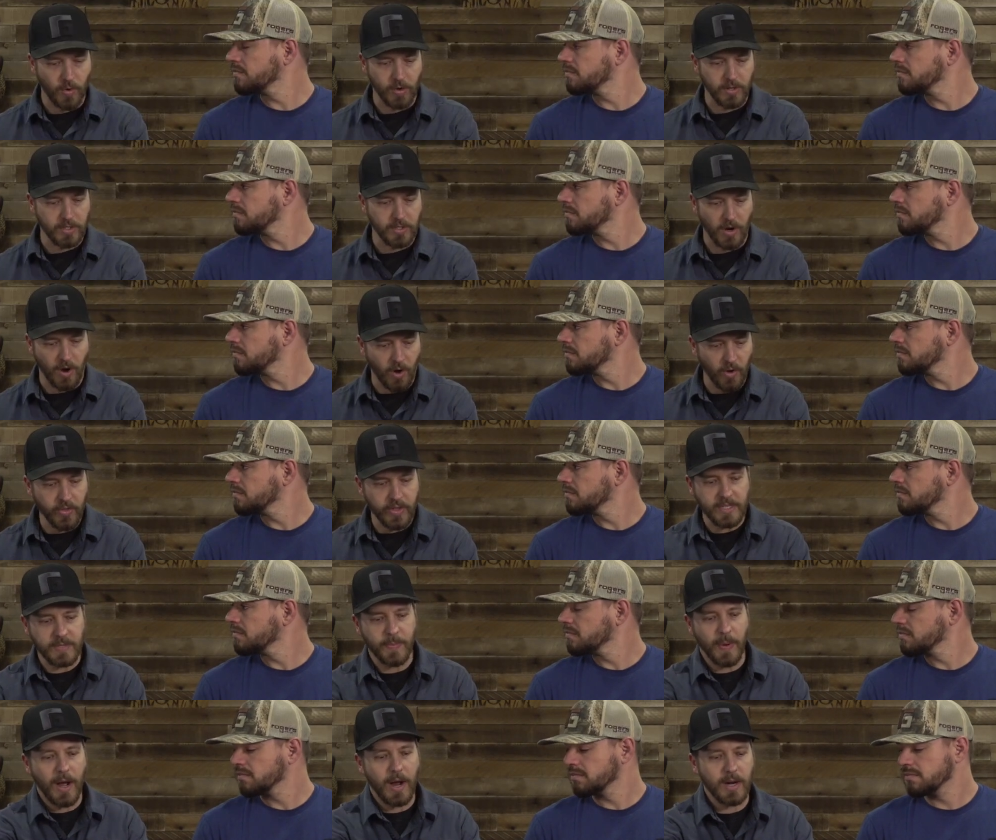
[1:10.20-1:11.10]
Speaker 1: course, all these
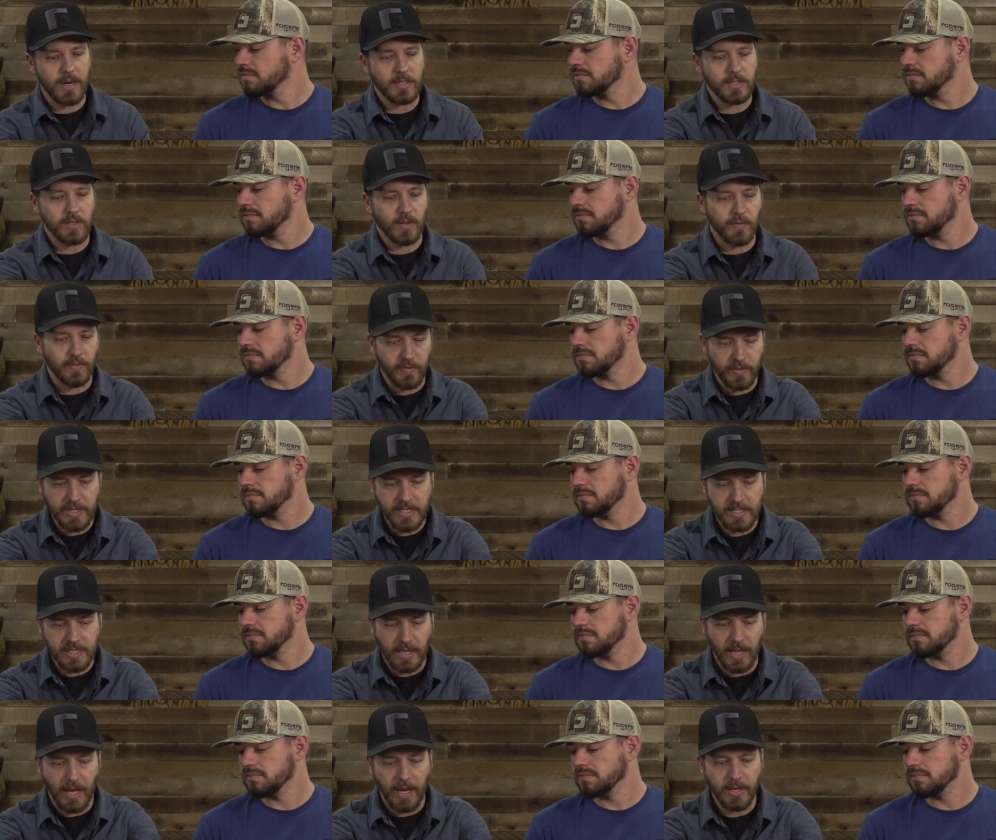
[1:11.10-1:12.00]
pockets are
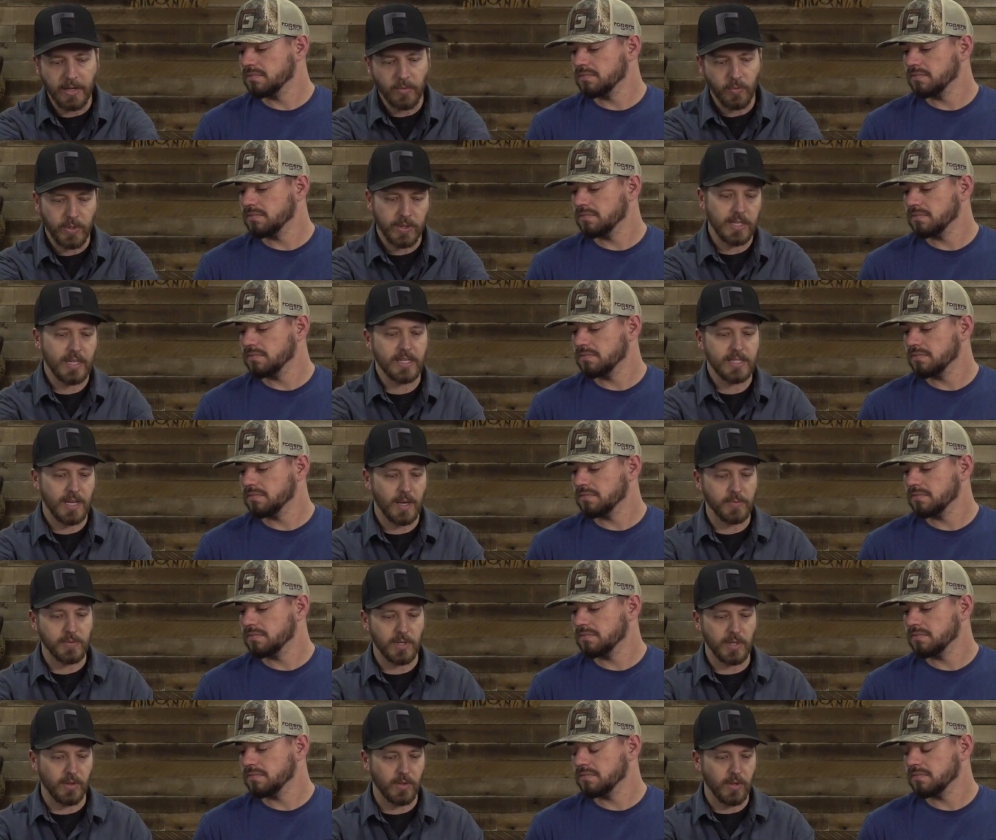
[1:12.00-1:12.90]
fleece-lined, with the
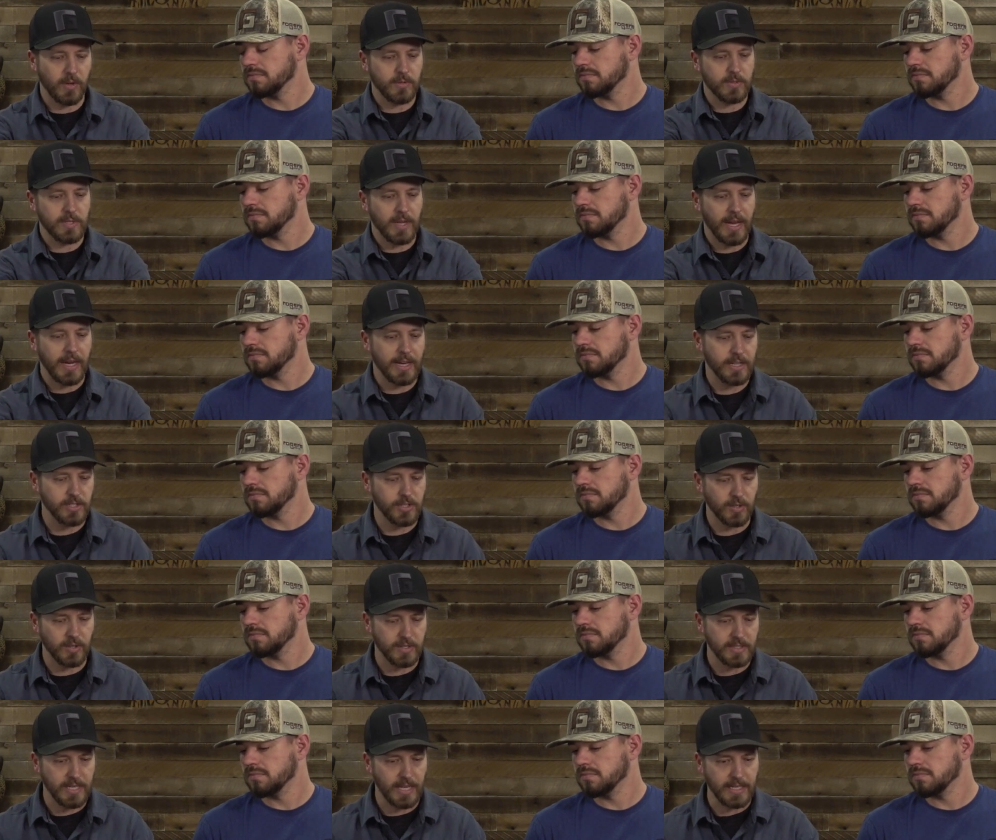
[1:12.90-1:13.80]
exception of those, I guess you
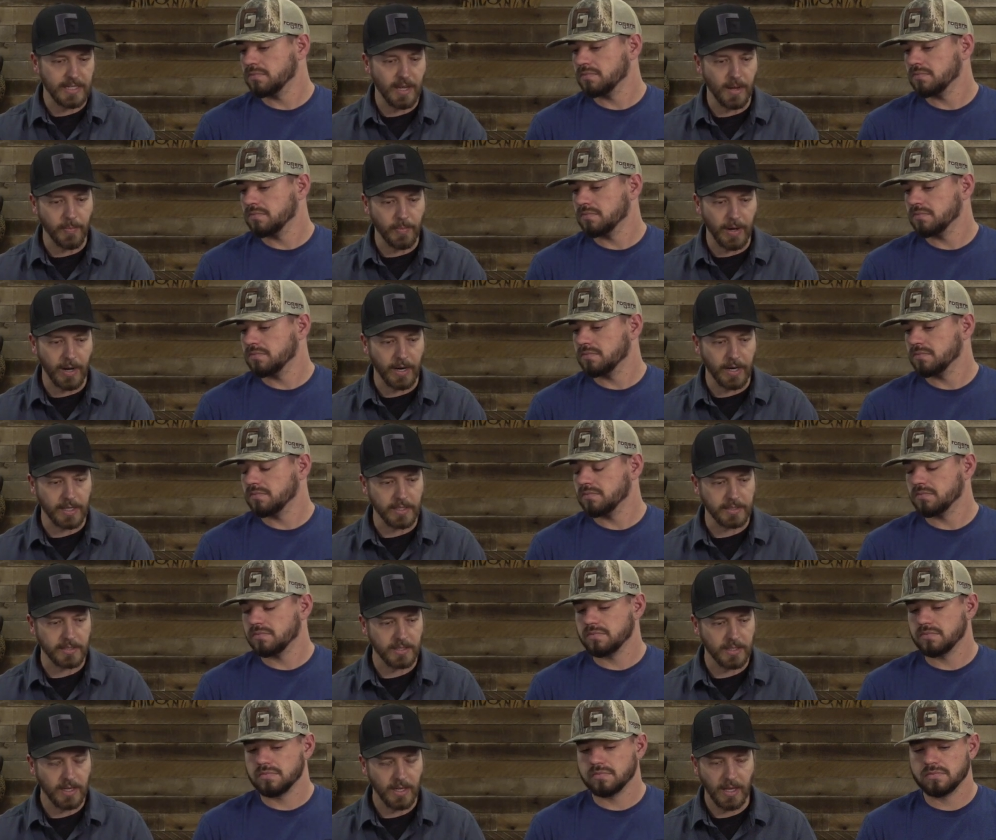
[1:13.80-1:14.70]
could say, dump
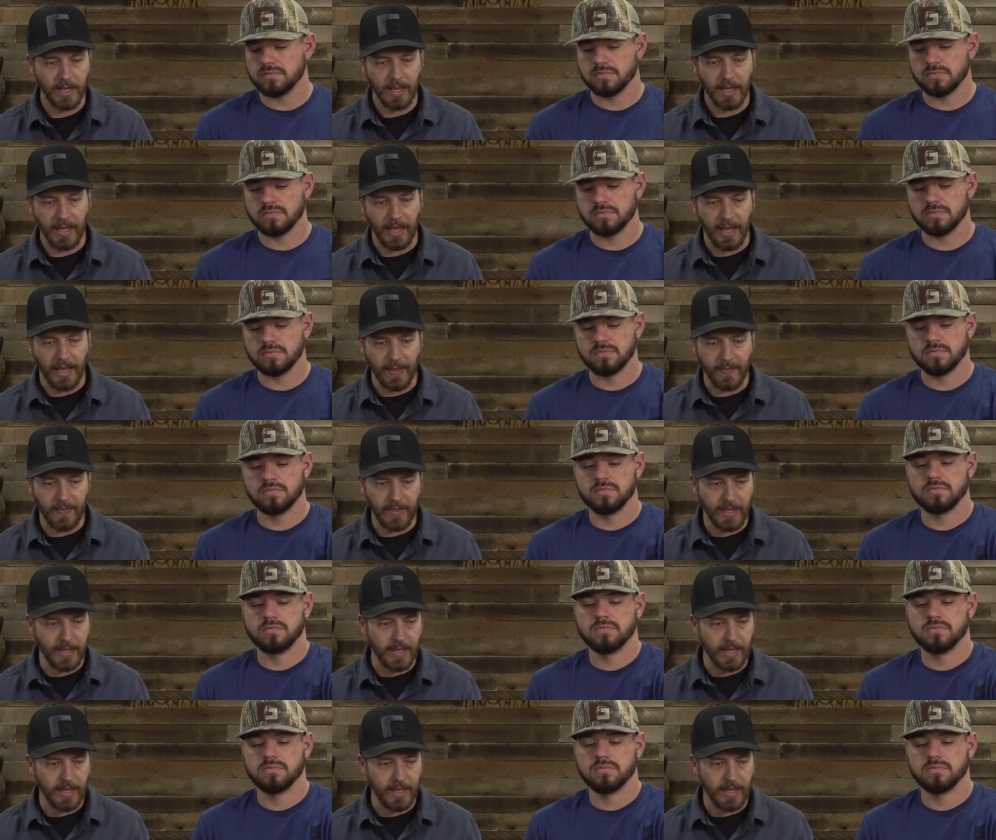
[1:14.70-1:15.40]
pockets. And